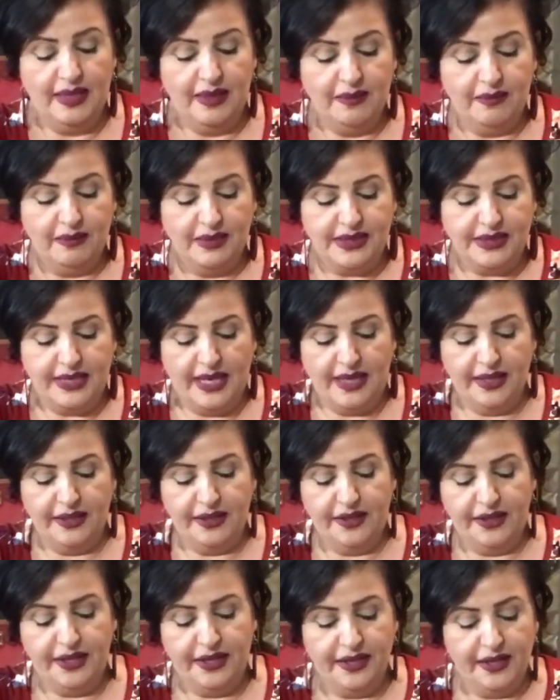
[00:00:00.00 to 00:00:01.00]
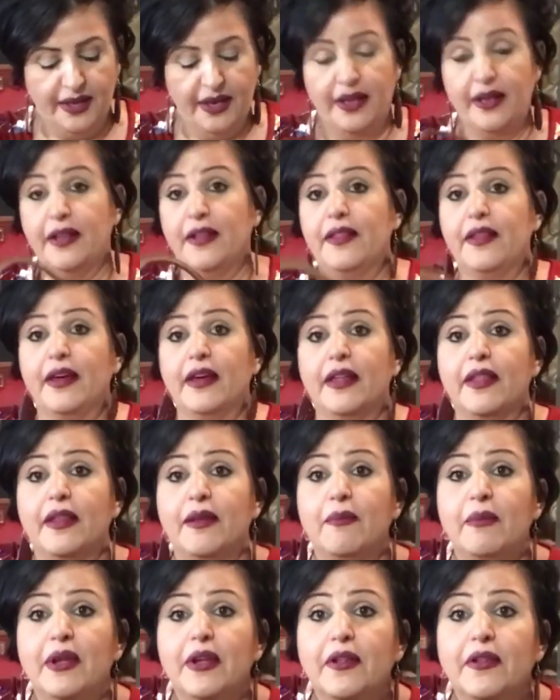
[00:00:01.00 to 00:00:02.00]
medallion kind of thing in the
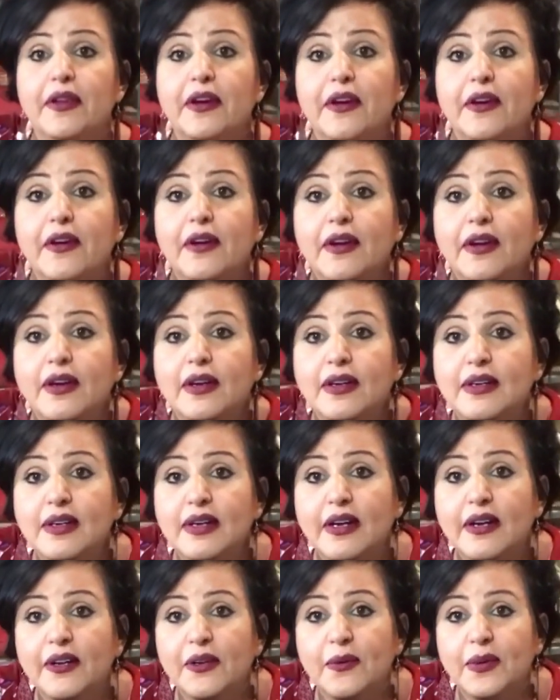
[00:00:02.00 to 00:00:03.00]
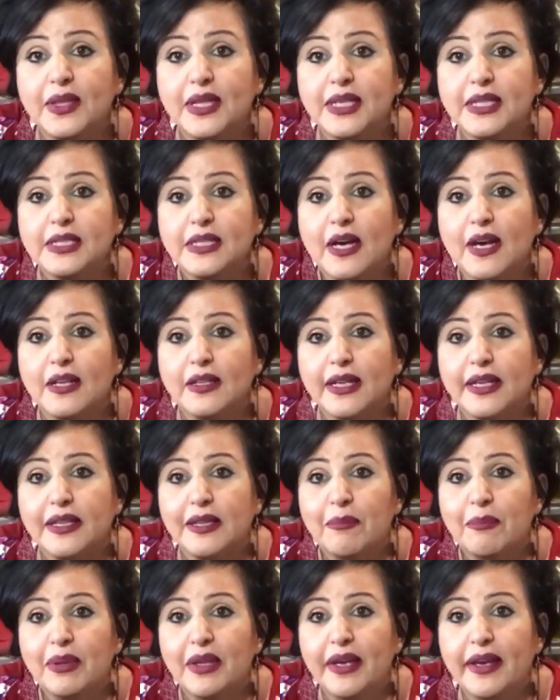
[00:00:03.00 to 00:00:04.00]
middle there. I don't know what that's called, like the
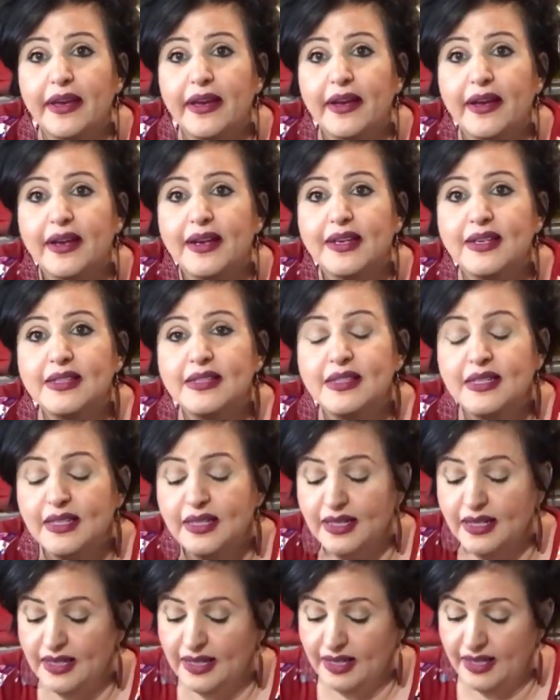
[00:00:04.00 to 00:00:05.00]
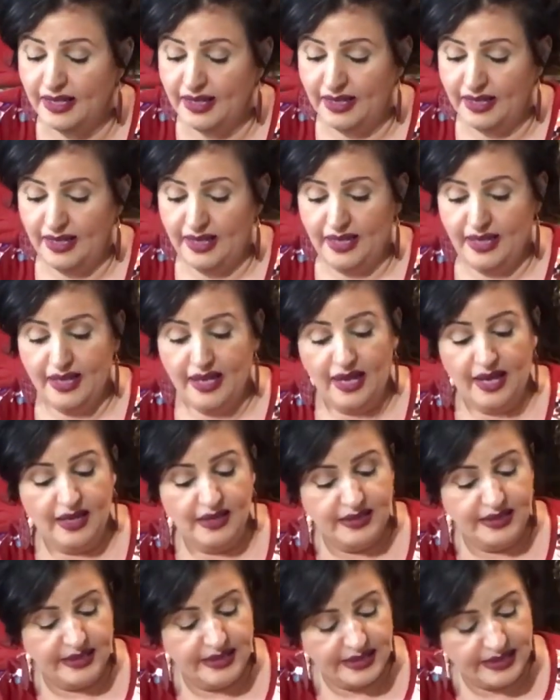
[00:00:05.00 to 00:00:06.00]
plate.
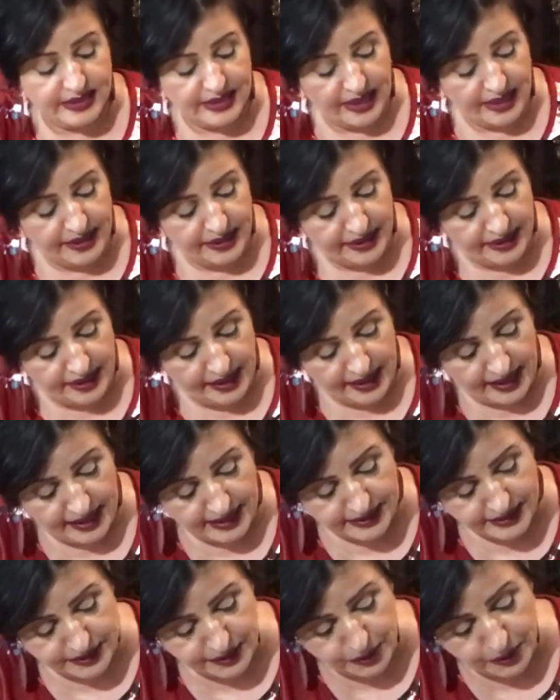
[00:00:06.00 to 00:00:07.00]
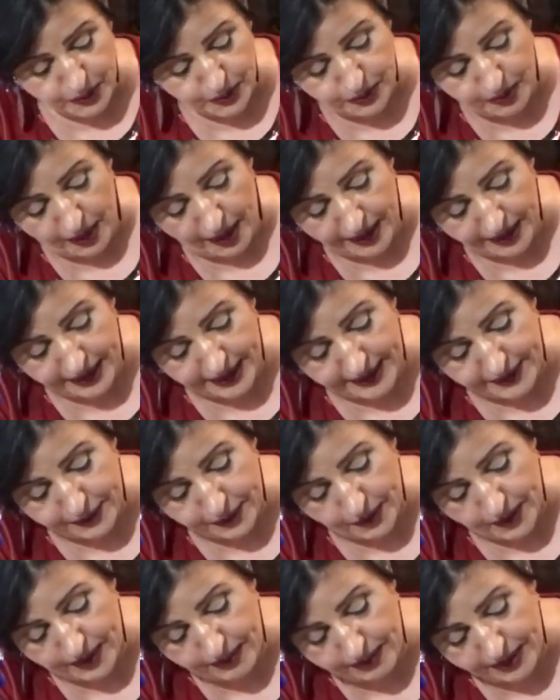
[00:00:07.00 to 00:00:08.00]
On this side, it has two pockets,
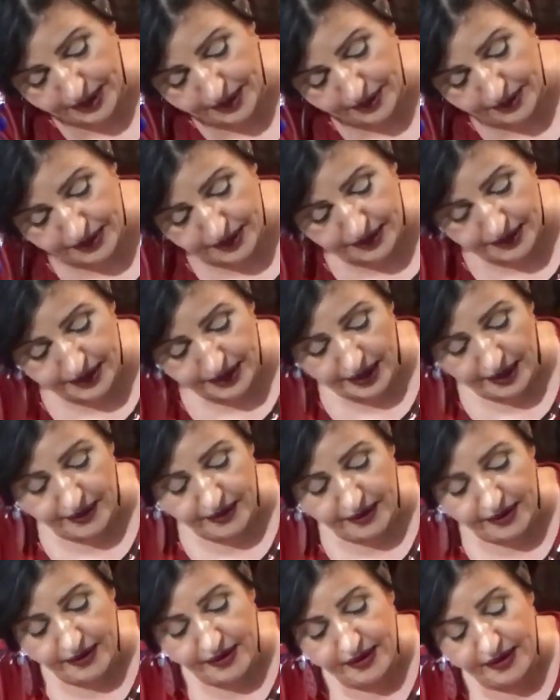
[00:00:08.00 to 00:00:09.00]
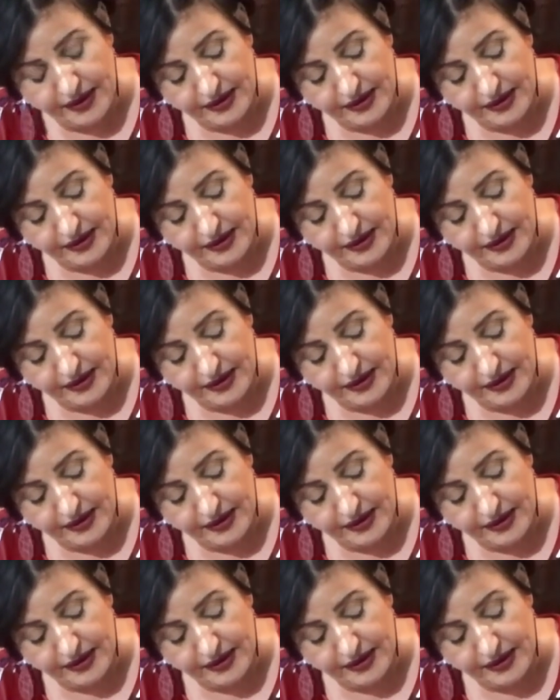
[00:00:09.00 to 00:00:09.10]
one bigger than the other.